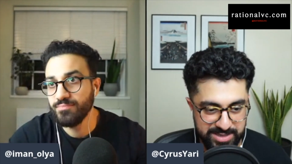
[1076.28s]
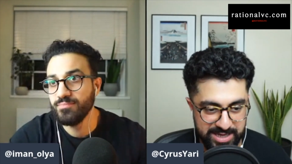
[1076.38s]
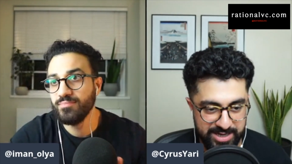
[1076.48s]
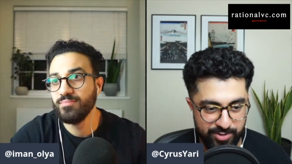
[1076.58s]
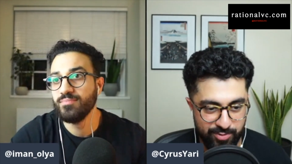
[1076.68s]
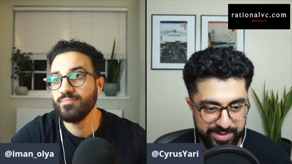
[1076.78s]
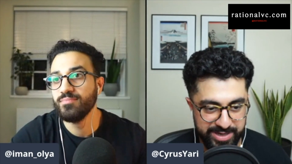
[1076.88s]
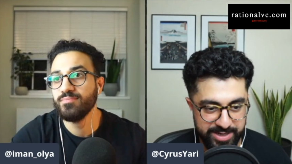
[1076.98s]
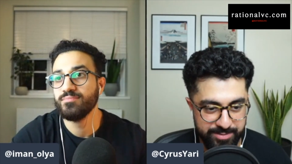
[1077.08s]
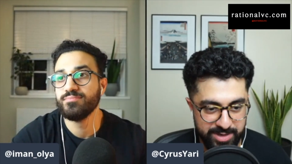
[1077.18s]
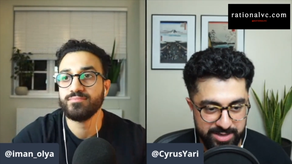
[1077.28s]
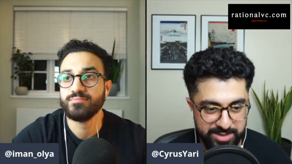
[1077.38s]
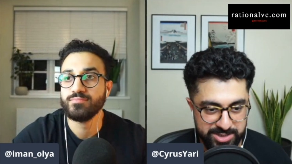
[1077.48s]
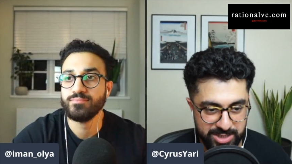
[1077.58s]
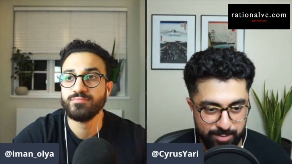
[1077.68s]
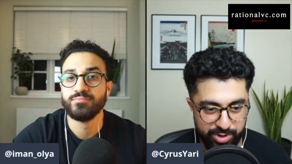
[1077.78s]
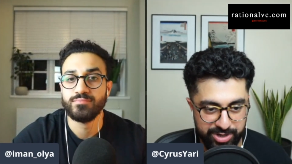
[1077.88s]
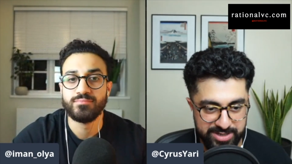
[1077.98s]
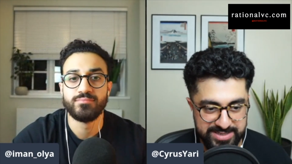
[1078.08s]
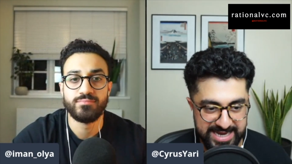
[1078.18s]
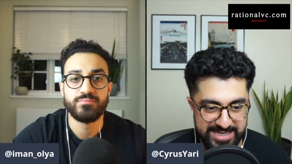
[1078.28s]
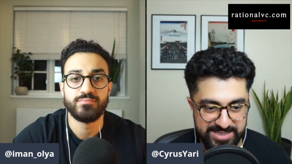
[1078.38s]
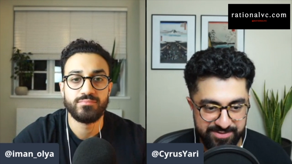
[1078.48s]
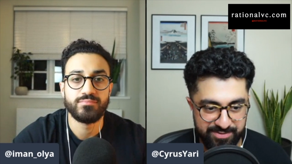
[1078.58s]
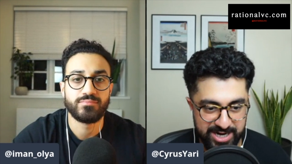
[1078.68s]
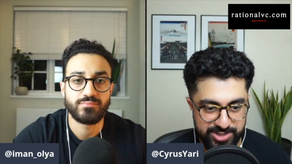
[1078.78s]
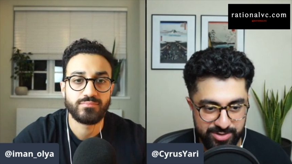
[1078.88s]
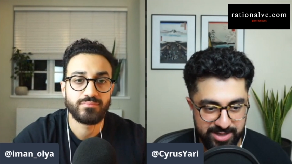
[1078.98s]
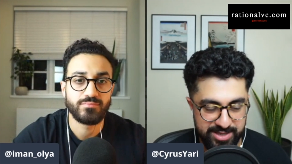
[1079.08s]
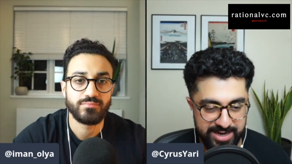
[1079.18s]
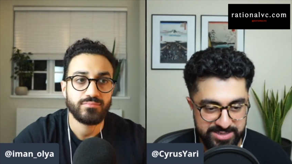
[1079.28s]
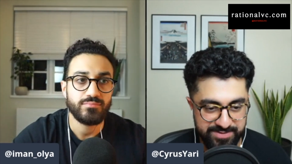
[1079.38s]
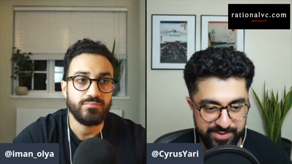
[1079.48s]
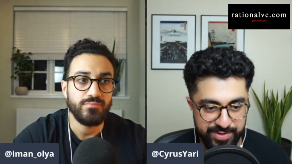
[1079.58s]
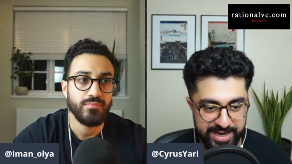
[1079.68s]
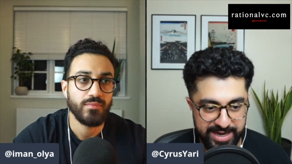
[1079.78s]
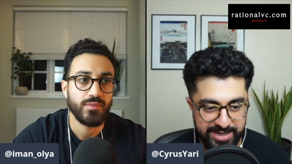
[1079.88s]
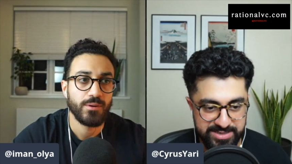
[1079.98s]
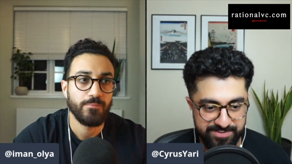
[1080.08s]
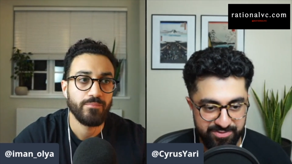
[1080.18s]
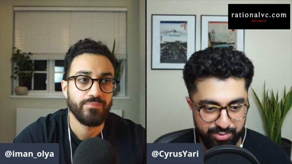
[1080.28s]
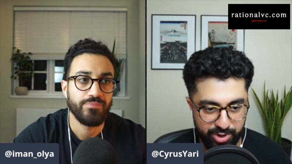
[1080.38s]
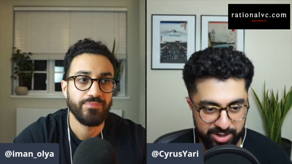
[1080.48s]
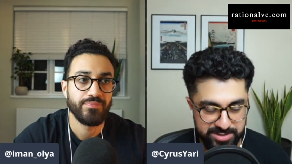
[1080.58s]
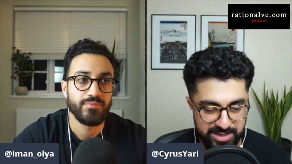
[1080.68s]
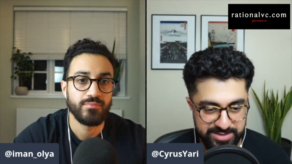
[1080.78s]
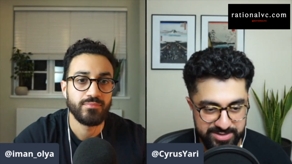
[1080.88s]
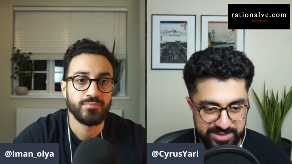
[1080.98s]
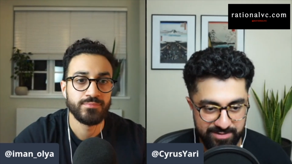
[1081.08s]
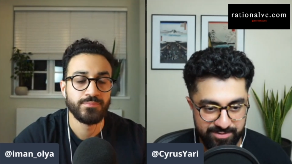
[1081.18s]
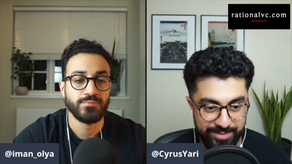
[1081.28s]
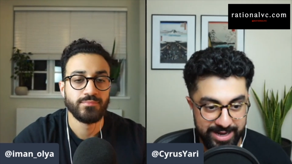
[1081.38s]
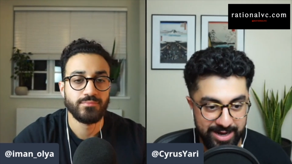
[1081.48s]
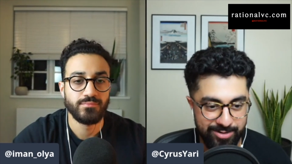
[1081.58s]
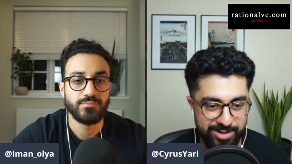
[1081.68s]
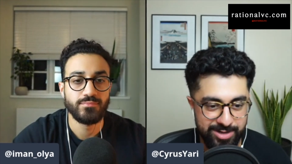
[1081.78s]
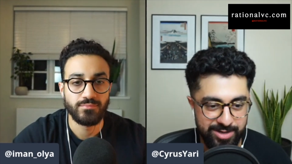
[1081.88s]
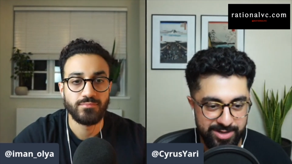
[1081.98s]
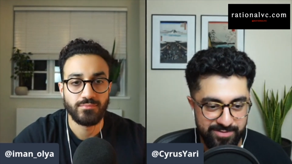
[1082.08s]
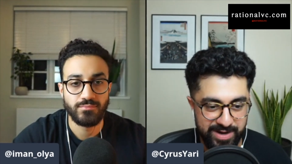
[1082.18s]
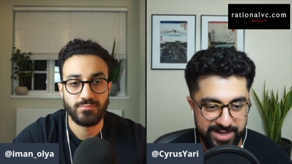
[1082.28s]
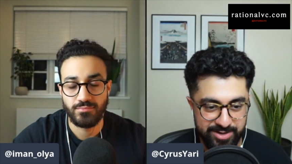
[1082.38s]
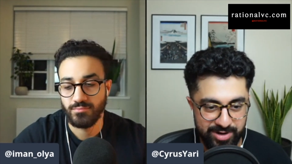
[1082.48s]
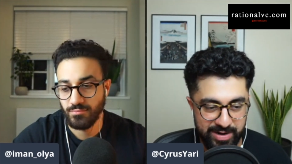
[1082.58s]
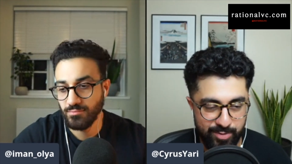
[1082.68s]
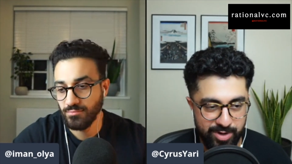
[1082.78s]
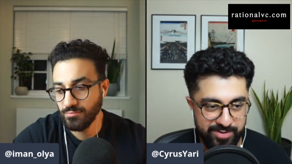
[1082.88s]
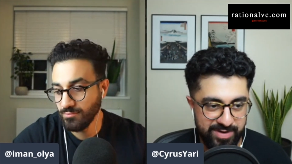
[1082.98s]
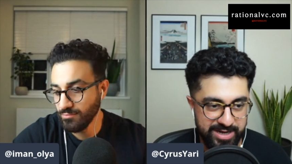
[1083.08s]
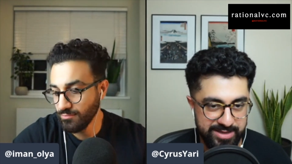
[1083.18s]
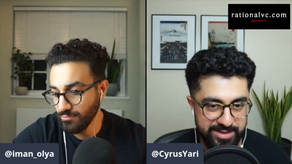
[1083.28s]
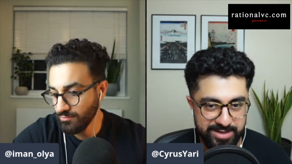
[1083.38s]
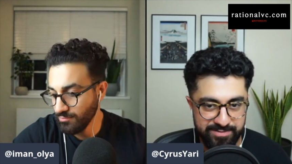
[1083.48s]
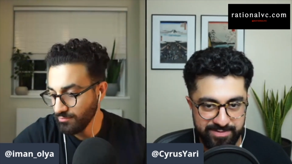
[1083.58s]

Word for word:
Speaker 1: then you'll be somewhat, you can say, anti-fragile in the next few decades. If you've productized yourself from now, you've laid the groundwork, you've laid the